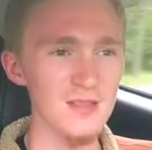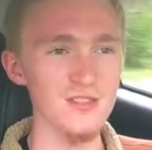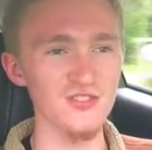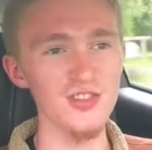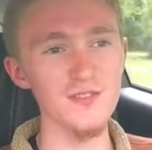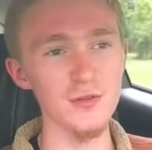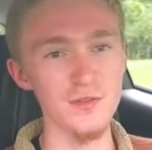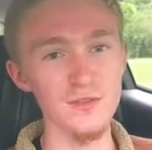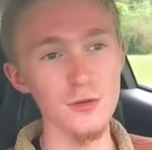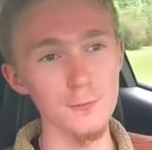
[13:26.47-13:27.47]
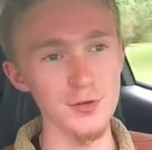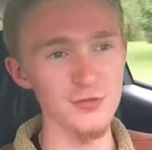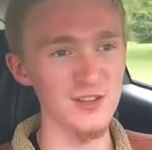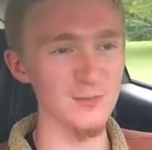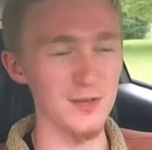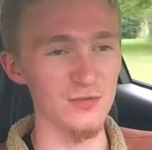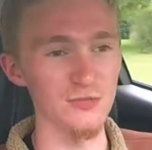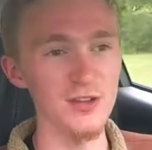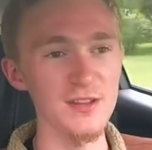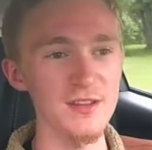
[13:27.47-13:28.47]
The shifts are super crisp. It's
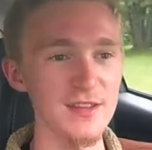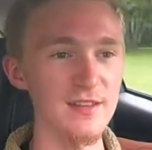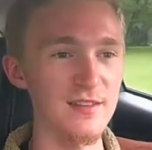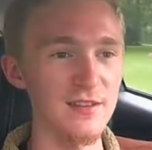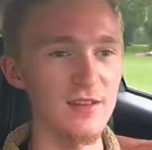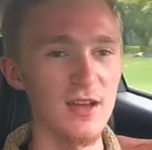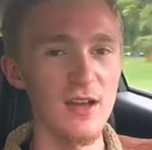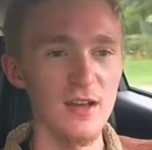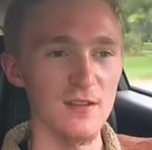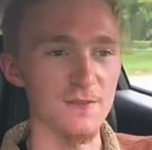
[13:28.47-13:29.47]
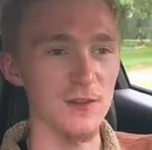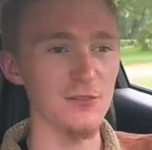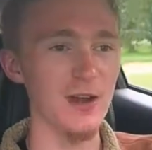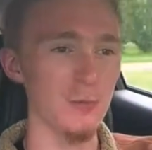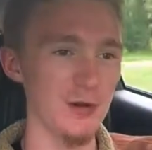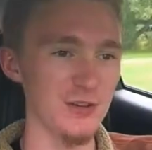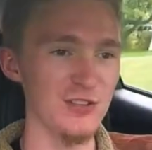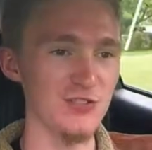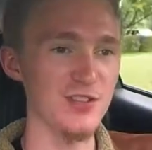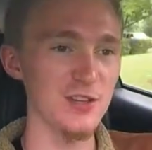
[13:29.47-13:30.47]
really easy to figure out where
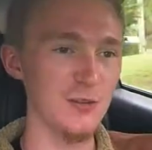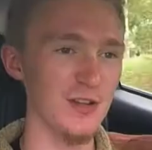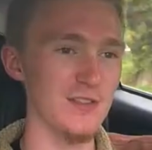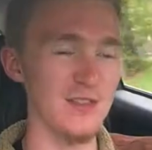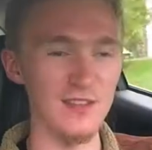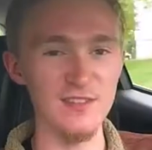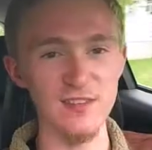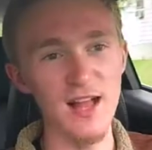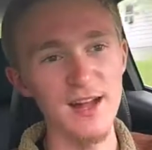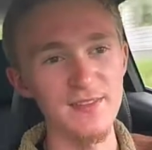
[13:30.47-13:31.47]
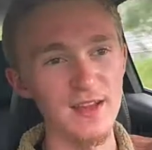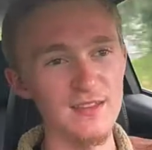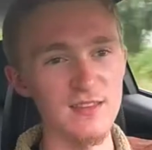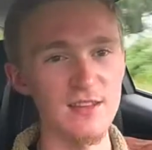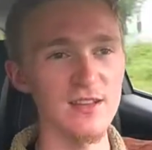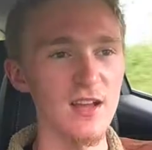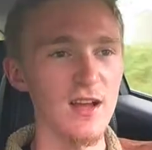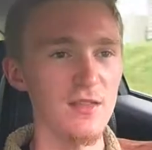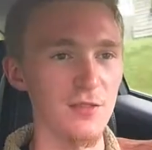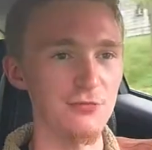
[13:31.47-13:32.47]
each gear is. They slot nicely.
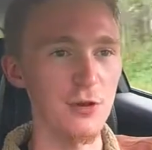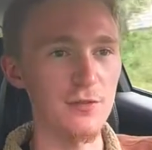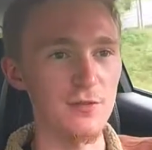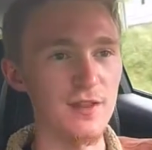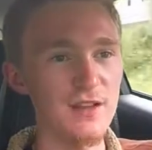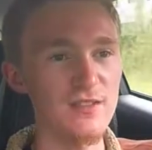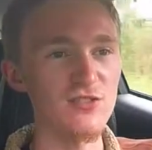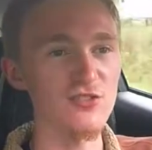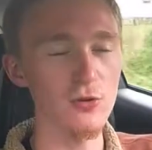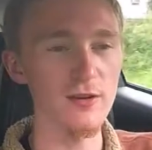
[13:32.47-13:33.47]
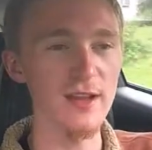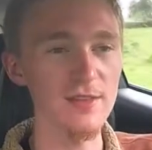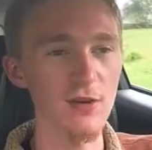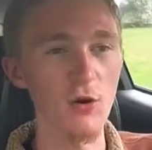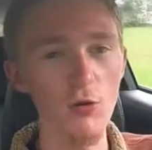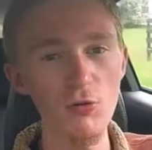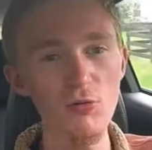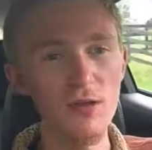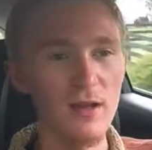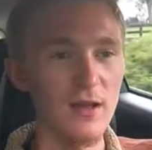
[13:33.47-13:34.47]
The throws are nice and short. And the
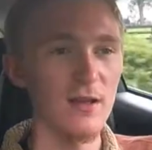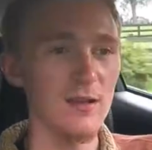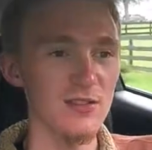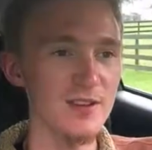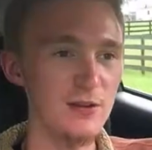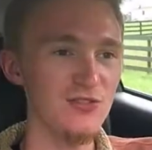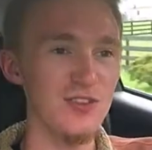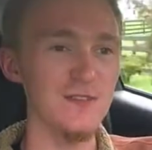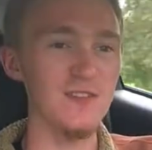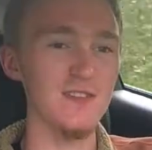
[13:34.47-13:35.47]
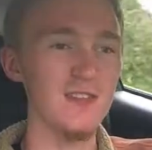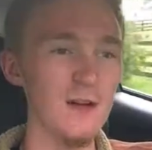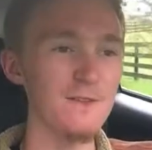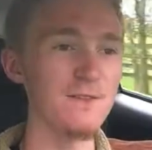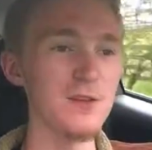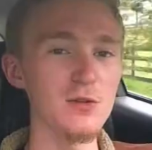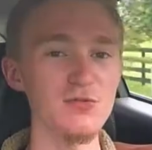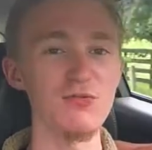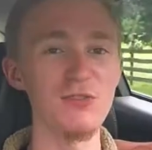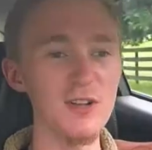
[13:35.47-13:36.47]
whole gear shift itself
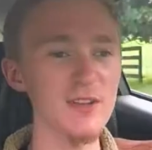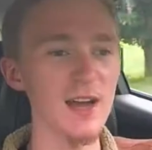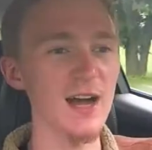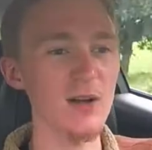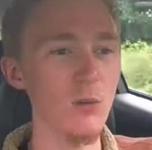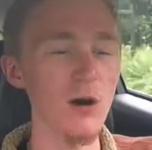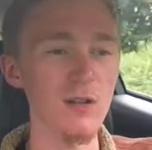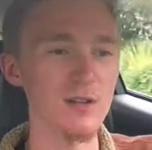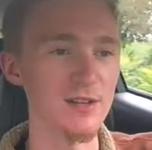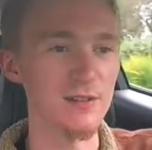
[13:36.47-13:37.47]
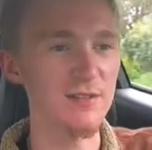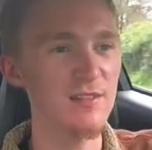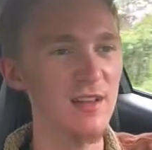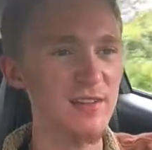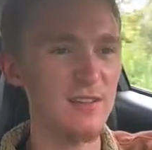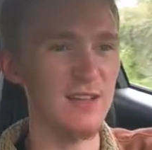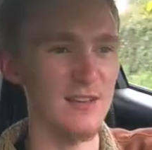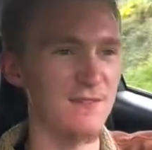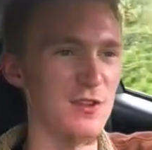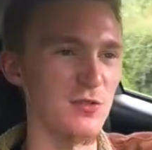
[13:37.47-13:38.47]
feels really high quality. It doesn't,
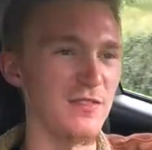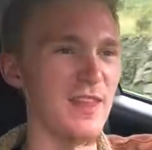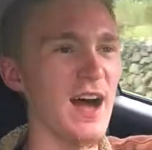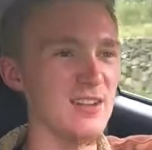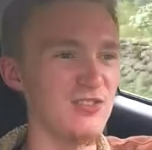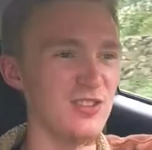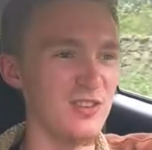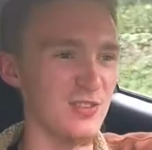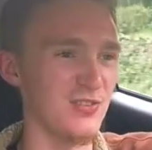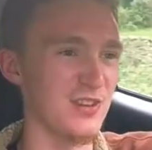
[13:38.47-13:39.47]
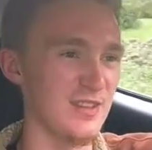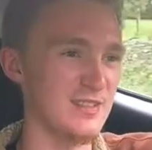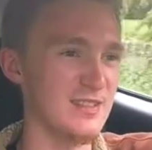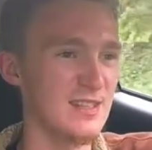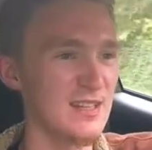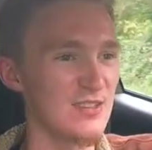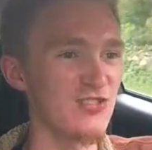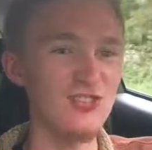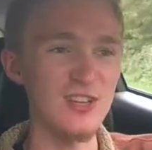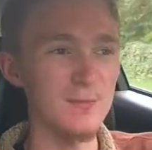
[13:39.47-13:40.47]
like, feel notchy or just
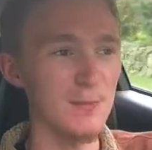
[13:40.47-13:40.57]
cheap.